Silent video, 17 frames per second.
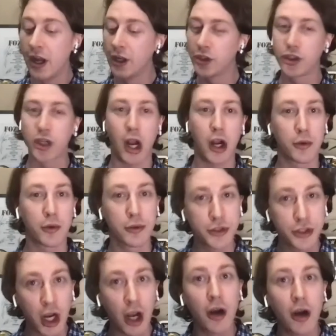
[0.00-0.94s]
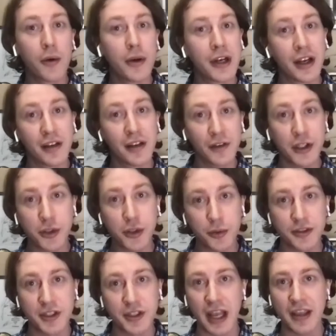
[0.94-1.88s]
Jacques Rougeau and
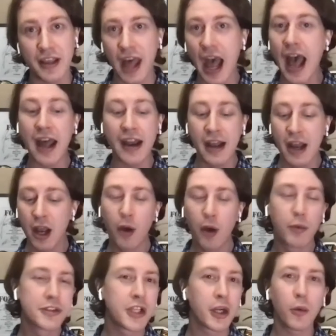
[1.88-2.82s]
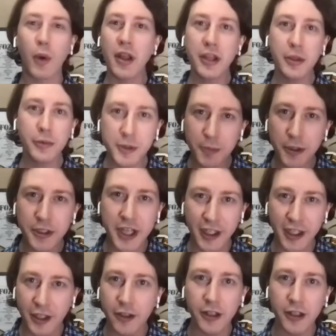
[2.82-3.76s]
individuals like that. Was there one that was
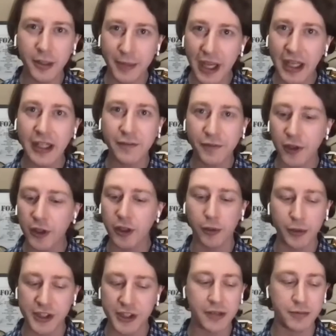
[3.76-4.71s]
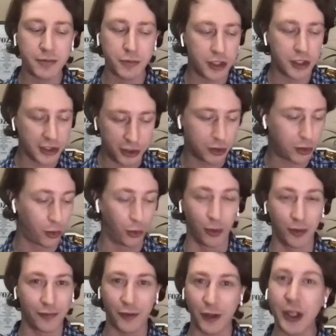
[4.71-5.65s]
particularly meaningful, or was it just cool
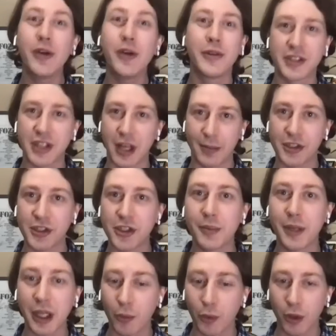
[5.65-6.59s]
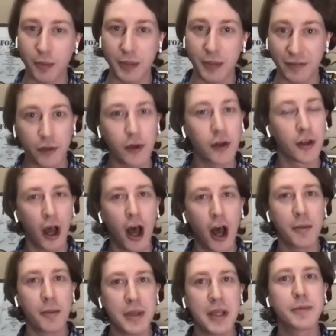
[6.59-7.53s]
for you, as I'm assuming it would be for a lot
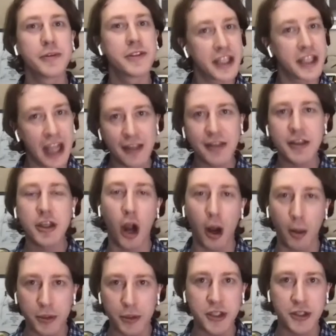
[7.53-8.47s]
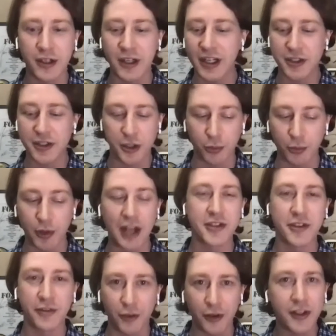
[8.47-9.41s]
of people, to get the opportunity to wrestle
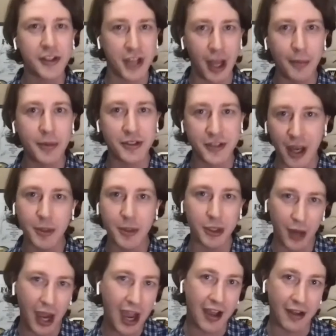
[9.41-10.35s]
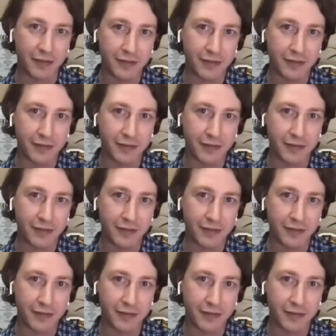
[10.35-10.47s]
for the WWF?